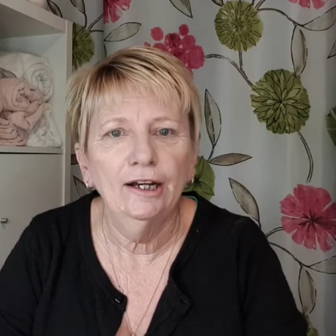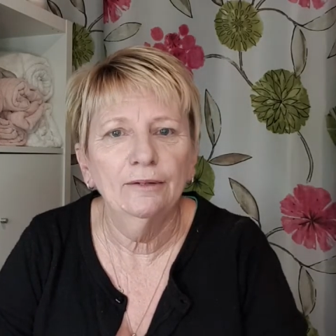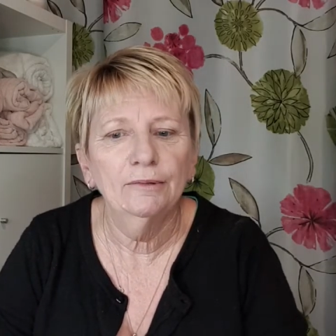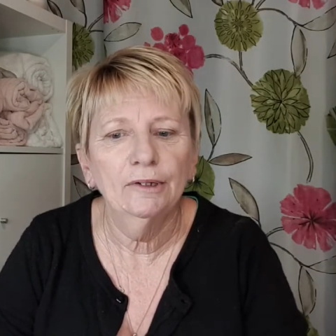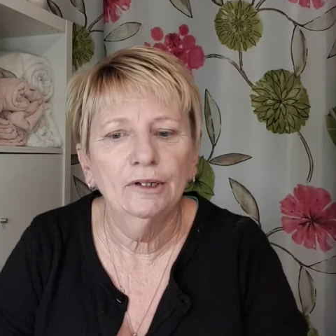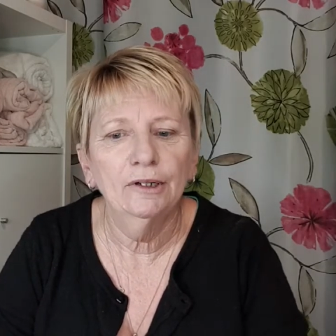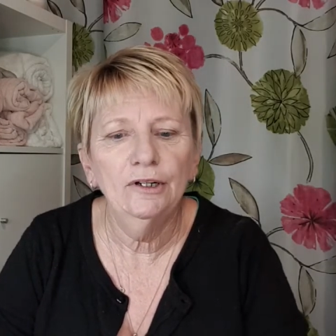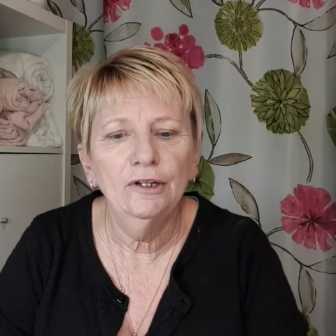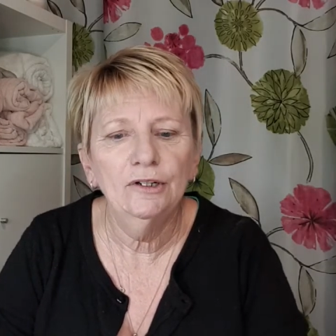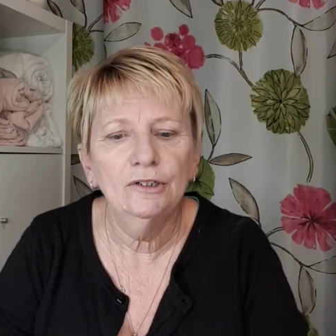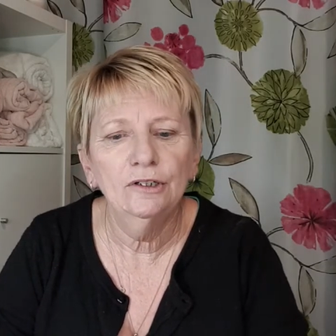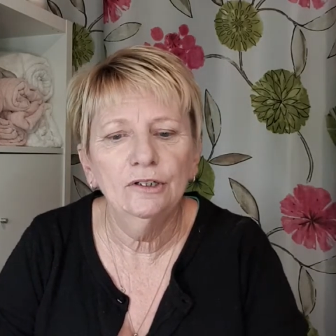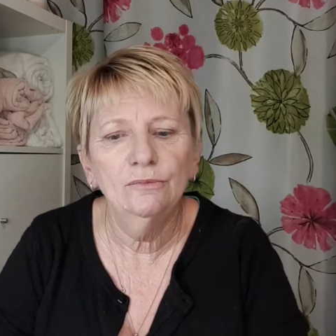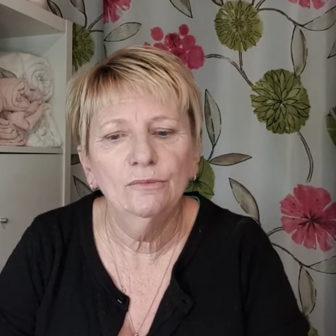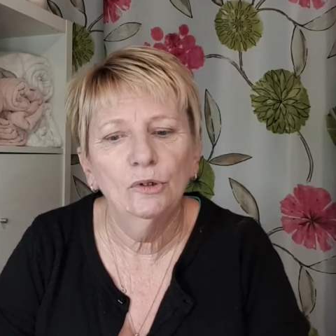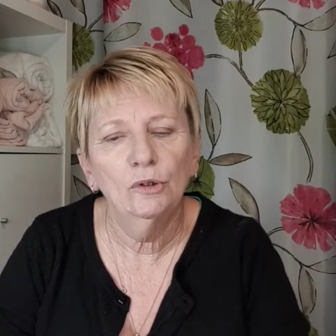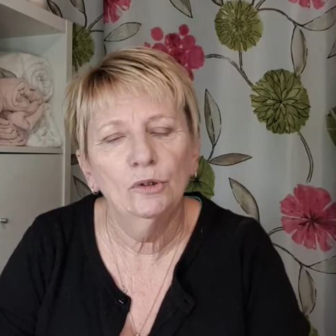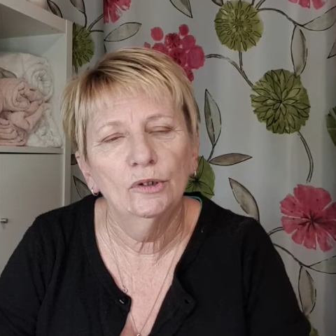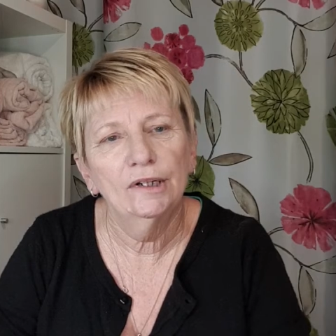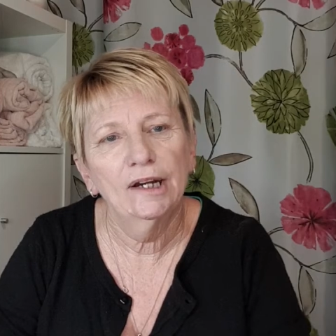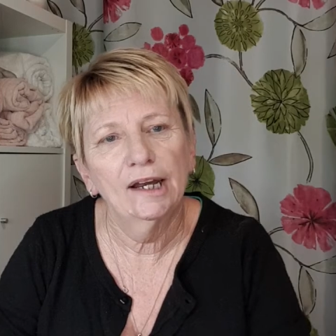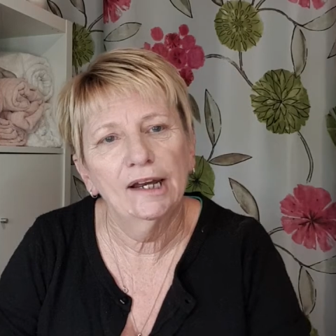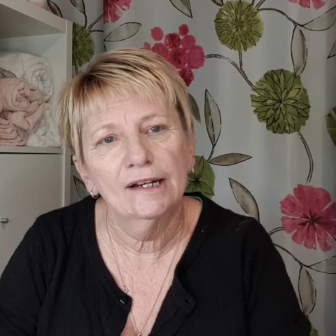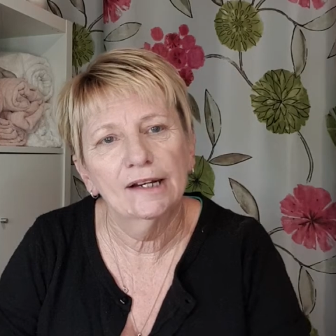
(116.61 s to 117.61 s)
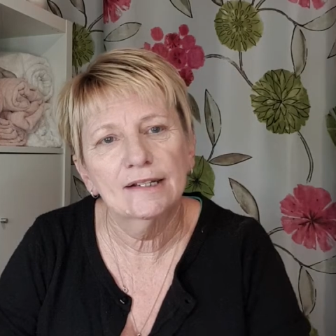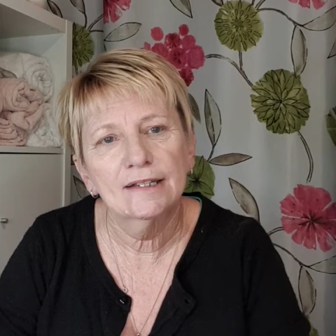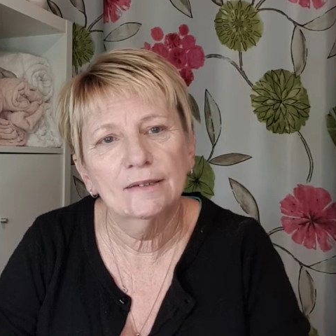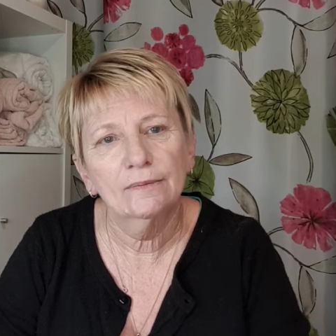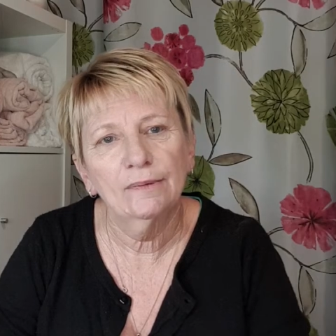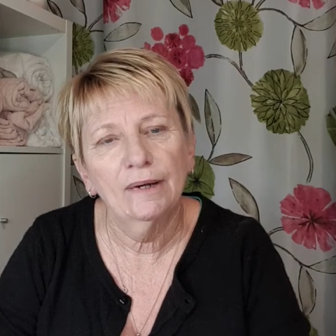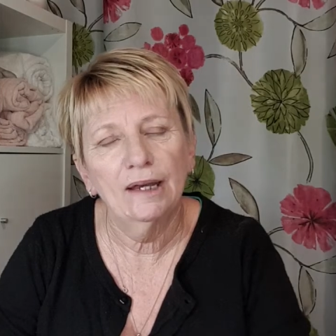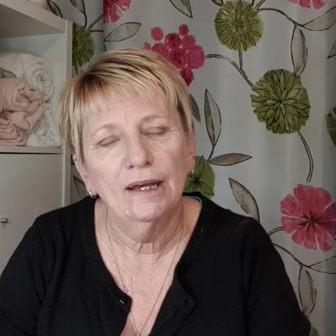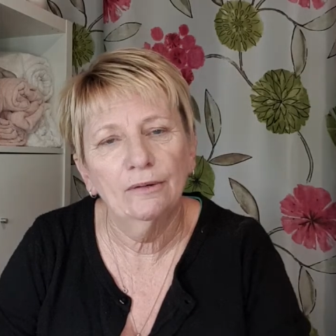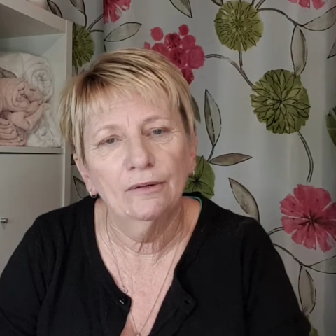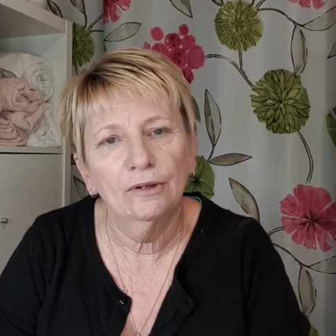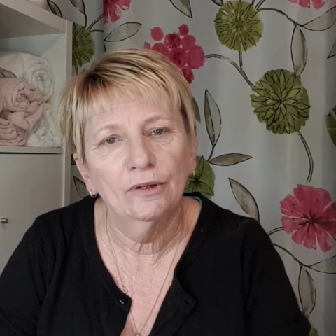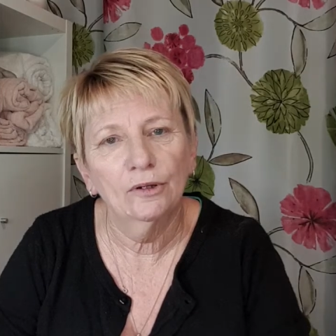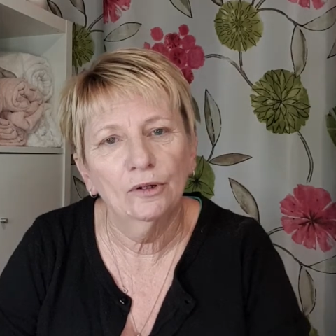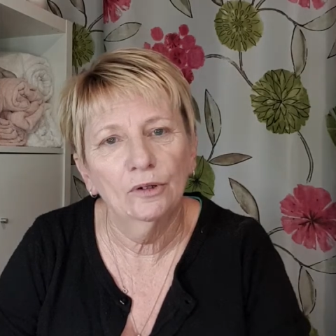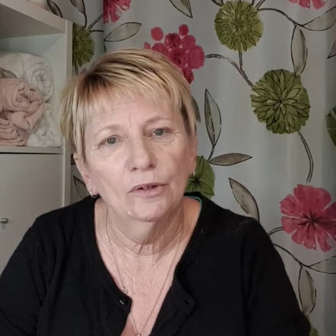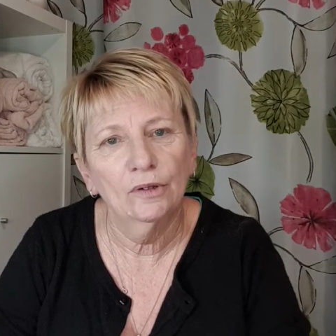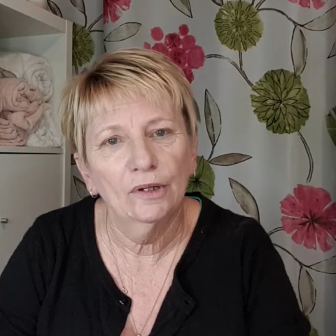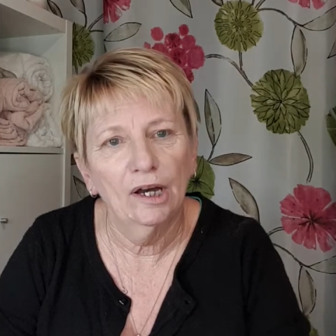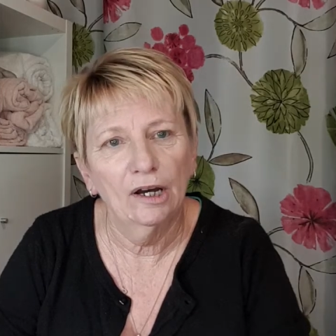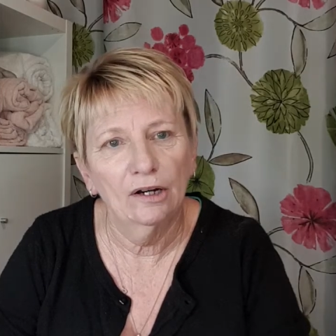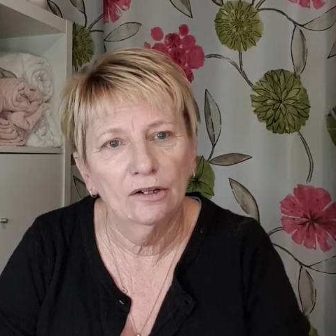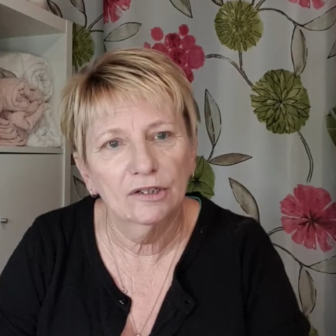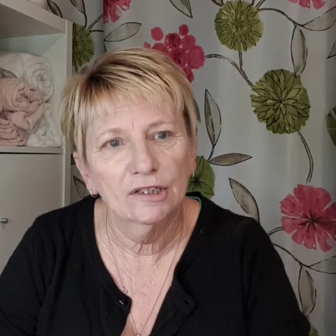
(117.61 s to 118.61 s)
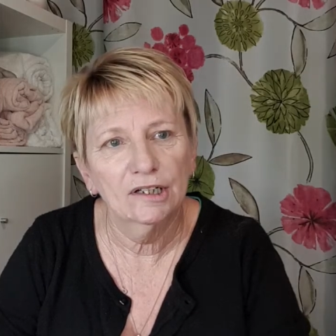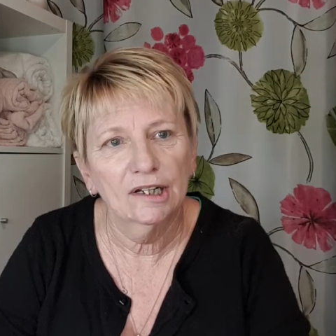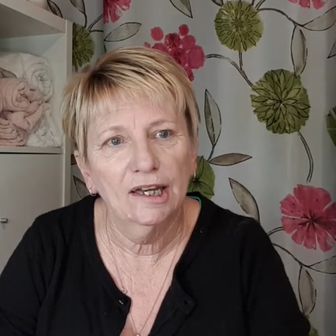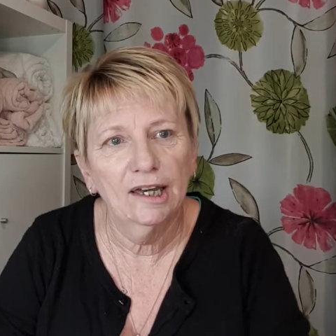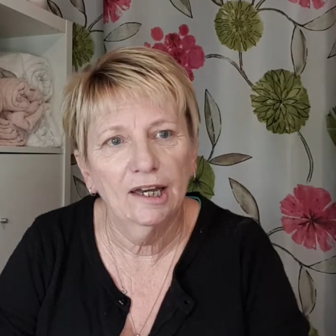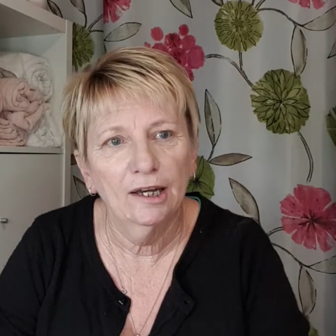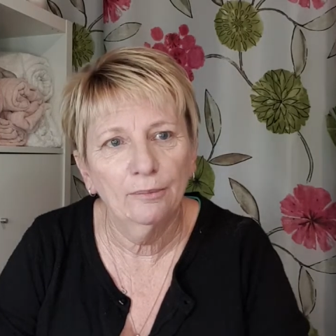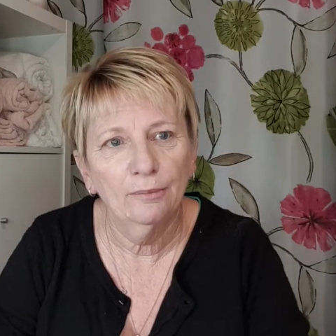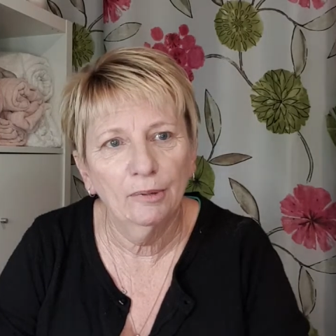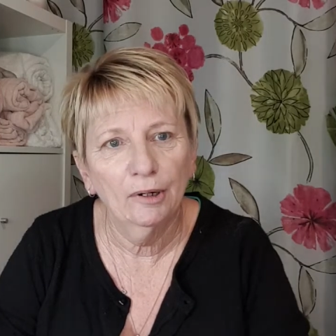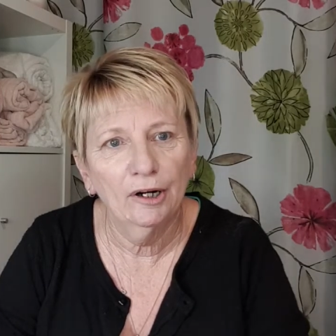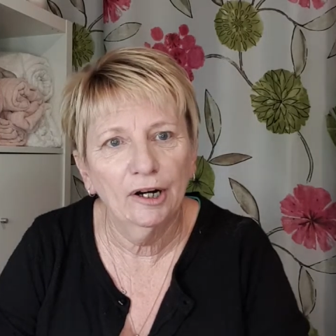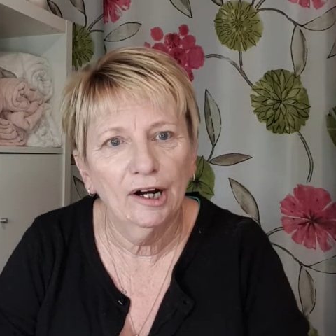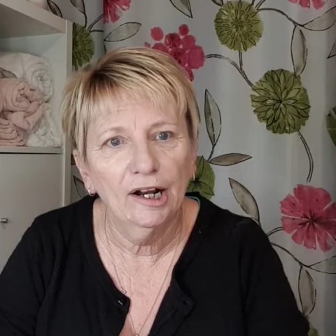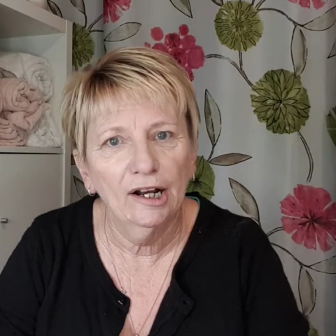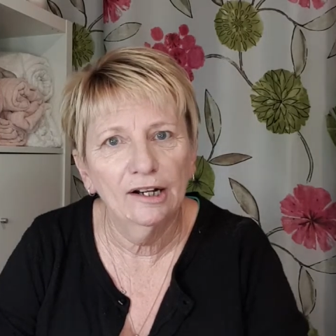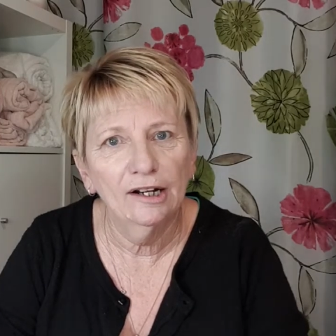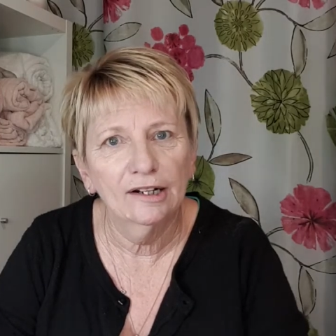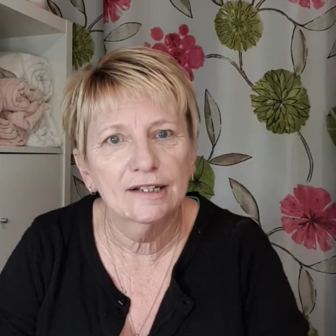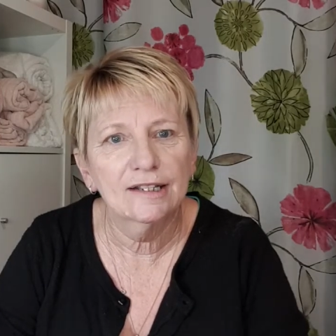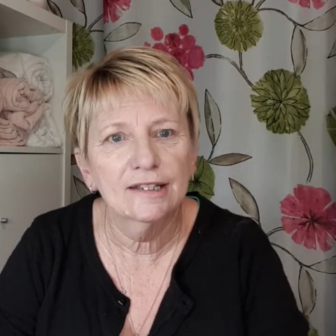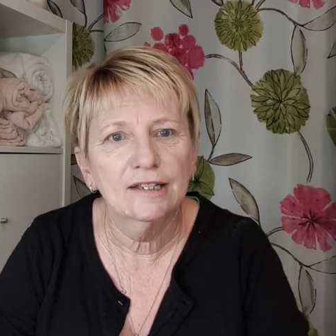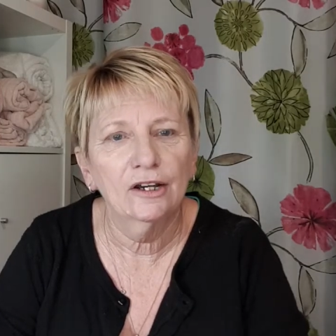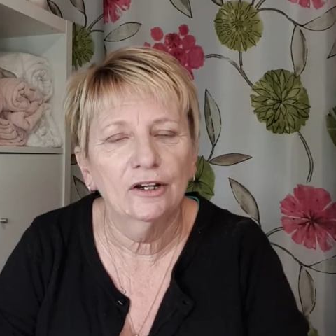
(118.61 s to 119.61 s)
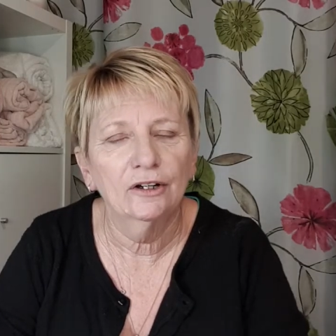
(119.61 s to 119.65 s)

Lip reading: I'm going to do more next week with all the Ultra Care products.